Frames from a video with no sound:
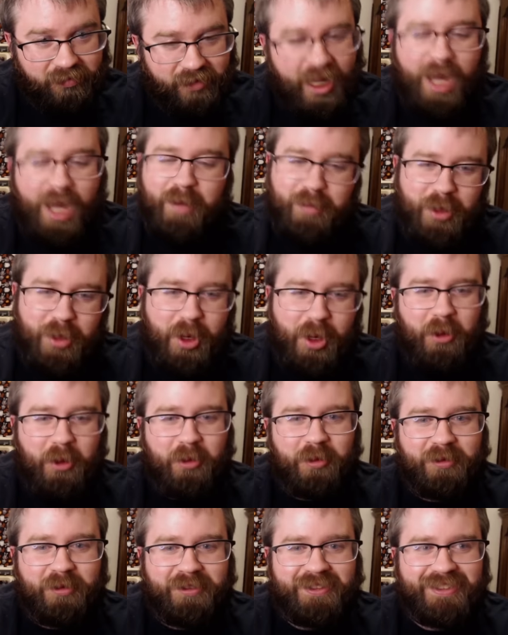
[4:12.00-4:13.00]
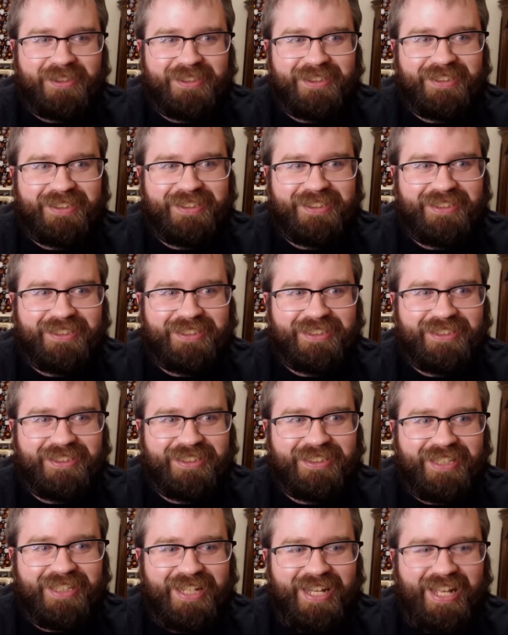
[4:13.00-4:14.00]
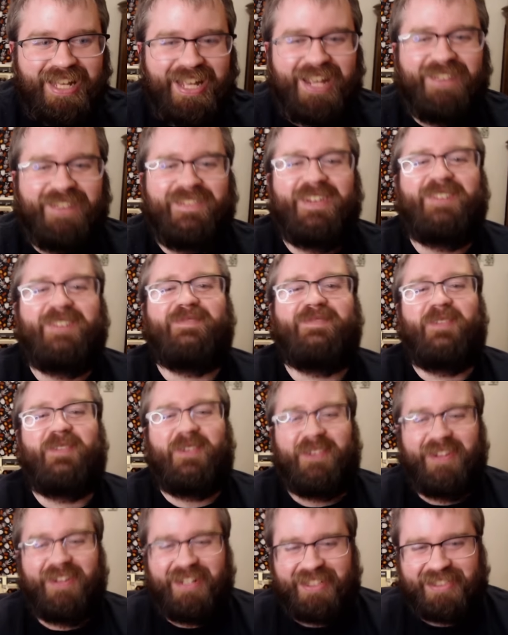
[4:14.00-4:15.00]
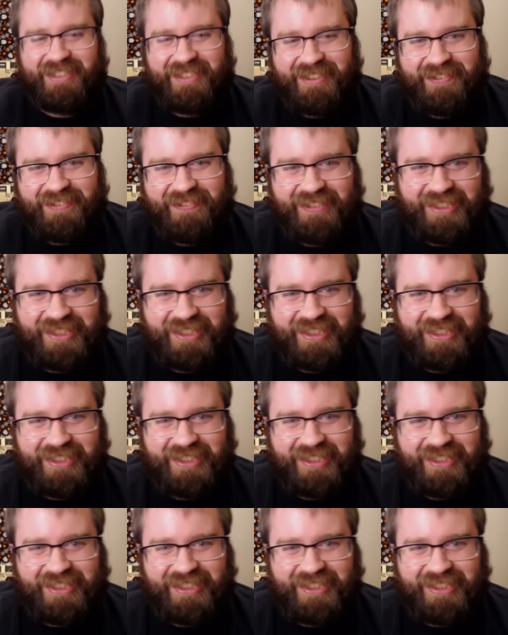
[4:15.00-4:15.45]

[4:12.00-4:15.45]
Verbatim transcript: I'm Only you. Even more awesome. Even more awesome.